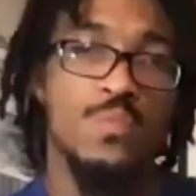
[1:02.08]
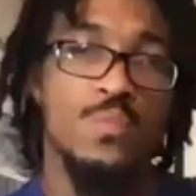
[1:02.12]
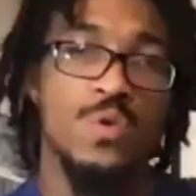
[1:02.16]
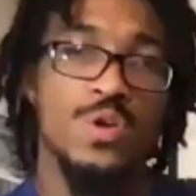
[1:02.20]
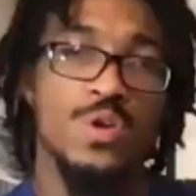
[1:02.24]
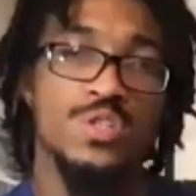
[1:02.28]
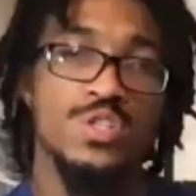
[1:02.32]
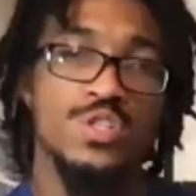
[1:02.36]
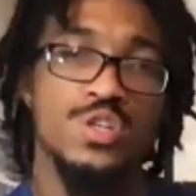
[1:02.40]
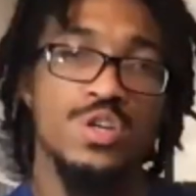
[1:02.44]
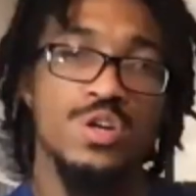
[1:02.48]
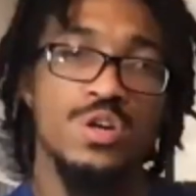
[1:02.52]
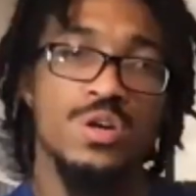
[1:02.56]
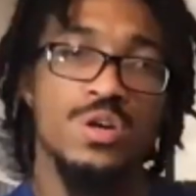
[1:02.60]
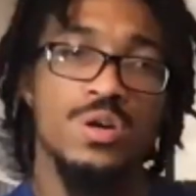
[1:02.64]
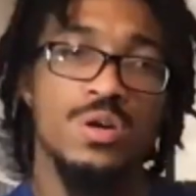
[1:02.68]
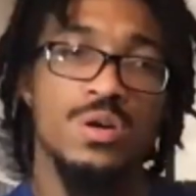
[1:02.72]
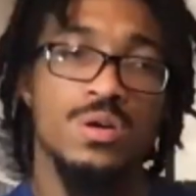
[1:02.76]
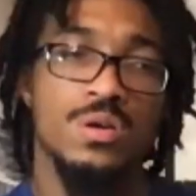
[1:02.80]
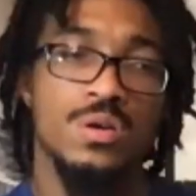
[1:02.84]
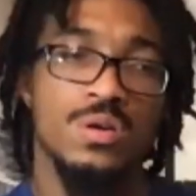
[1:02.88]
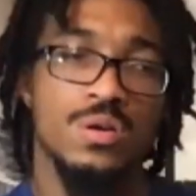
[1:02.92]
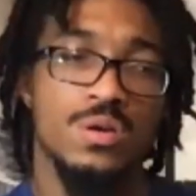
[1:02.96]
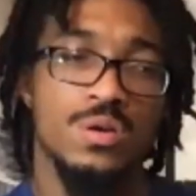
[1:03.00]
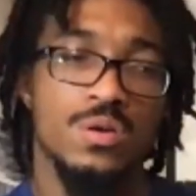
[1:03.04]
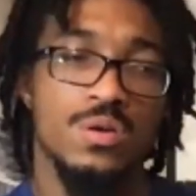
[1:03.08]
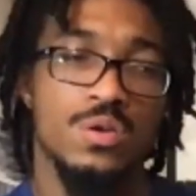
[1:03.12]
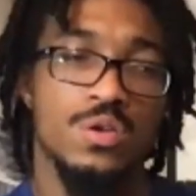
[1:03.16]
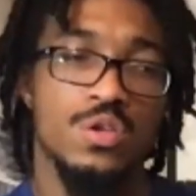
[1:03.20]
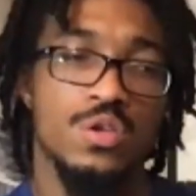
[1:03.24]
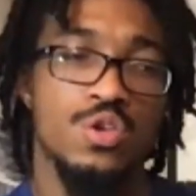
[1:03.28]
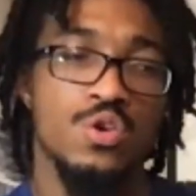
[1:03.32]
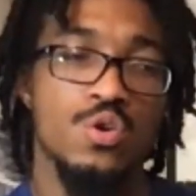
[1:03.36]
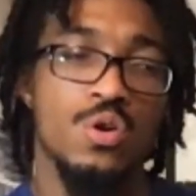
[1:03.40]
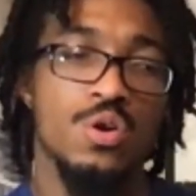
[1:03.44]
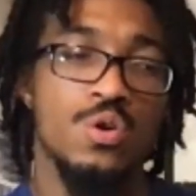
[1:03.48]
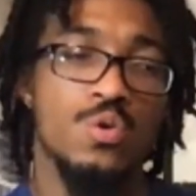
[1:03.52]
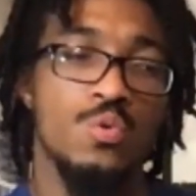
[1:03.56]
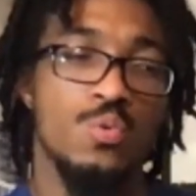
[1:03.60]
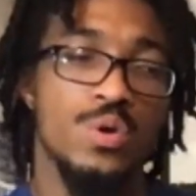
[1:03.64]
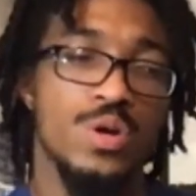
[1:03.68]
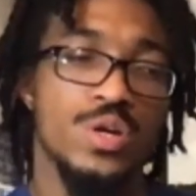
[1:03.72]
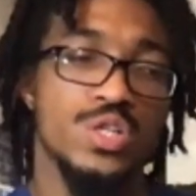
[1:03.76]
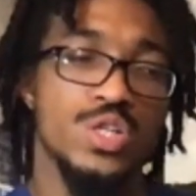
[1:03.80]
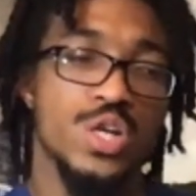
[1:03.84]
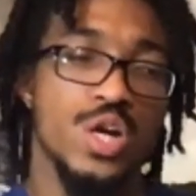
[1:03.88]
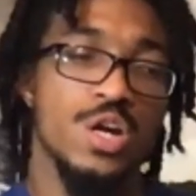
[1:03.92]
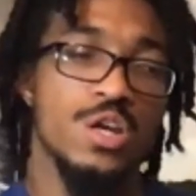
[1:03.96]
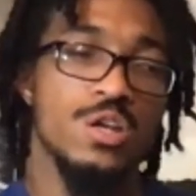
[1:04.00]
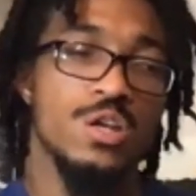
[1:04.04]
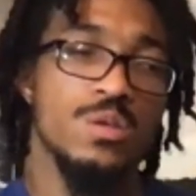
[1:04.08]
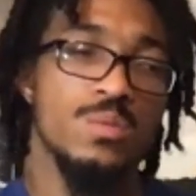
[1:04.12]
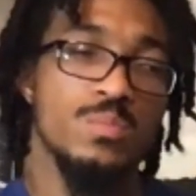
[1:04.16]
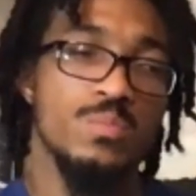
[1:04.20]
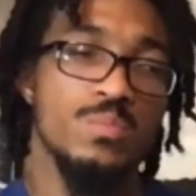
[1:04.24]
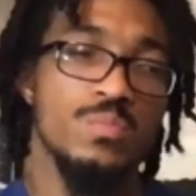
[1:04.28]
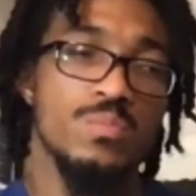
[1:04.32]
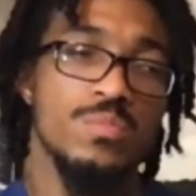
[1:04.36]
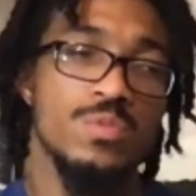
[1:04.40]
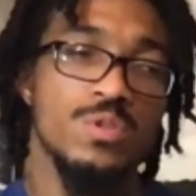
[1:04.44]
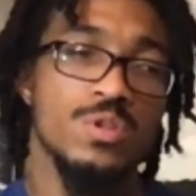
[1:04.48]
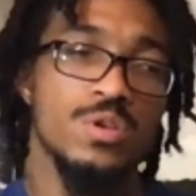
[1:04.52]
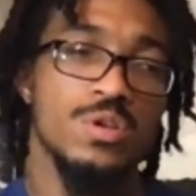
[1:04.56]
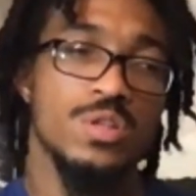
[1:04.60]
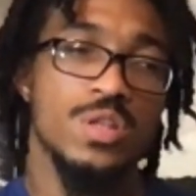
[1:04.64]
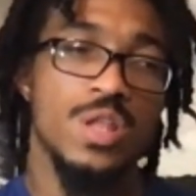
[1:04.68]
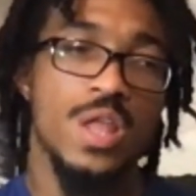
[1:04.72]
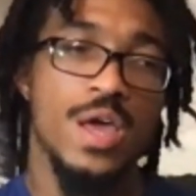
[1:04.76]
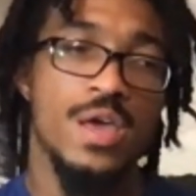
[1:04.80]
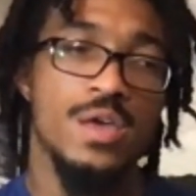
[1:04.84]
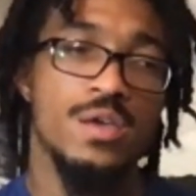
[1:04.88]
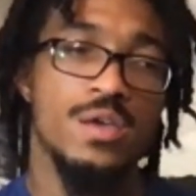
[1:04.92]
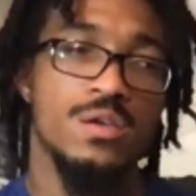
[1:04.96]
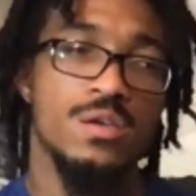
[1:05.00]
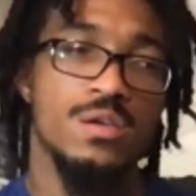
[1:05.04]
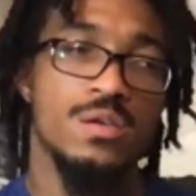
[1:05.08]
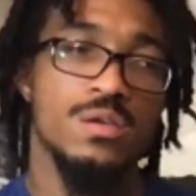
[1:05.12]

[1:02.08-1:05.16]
what's your career journey look like?